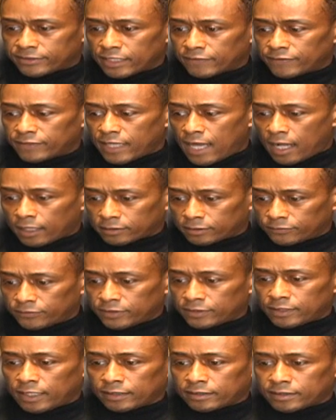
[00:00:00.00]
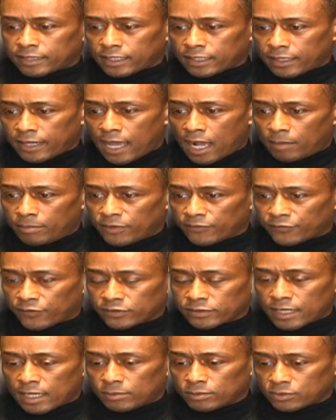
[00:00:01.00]
Seventh Octave. This is our second album. The
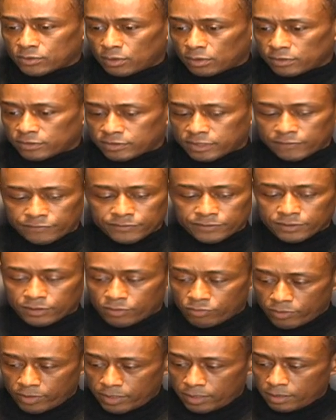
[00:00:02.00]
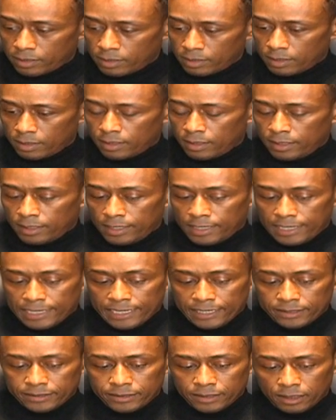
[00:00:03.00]
first album is called The Seventh Degree.
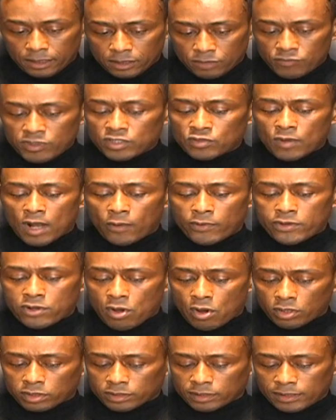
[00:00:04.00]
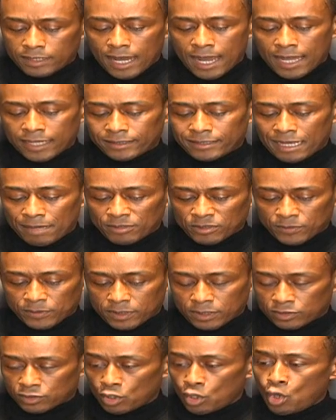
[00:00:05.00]
And the reason why we call it The God Damage is
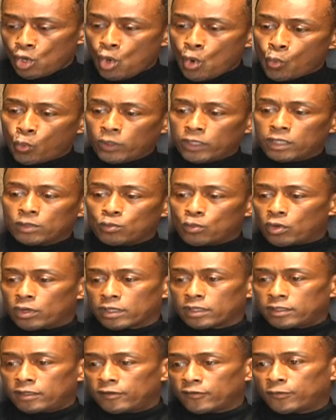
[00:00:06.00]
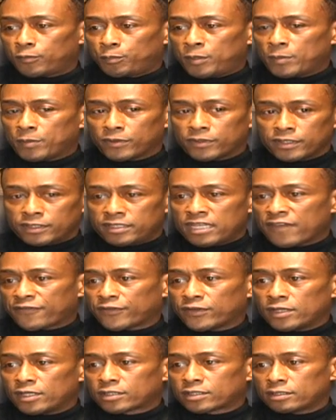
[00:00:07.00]
because we didn't want to give people the
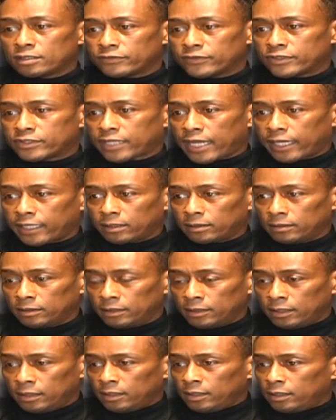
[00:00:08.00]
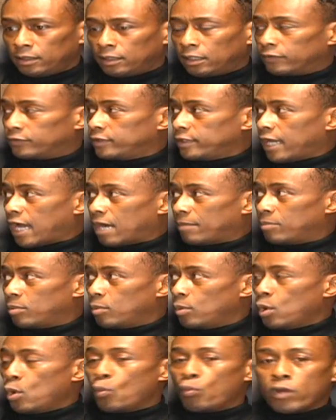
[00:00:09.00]
definition of the title of the
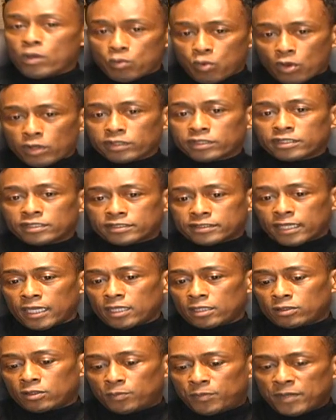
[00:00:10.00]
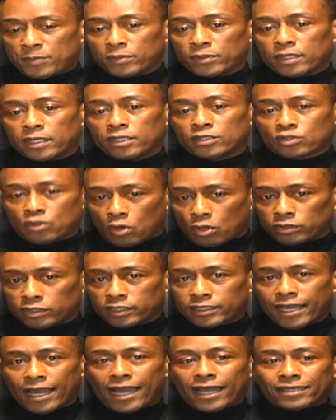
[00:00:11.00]
album. We wanted to say to people that it's called The
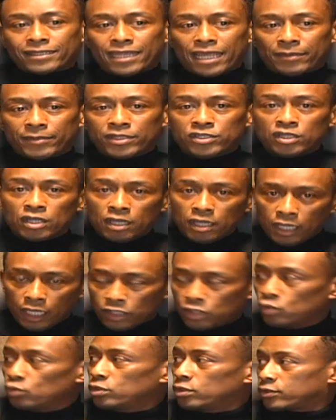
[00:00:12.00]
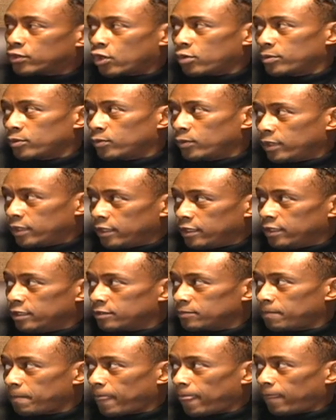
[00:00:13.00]
God Damage, and you determine what it
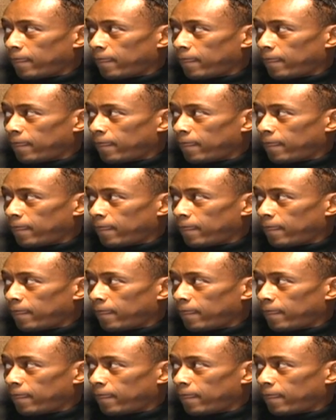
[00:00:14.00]
is.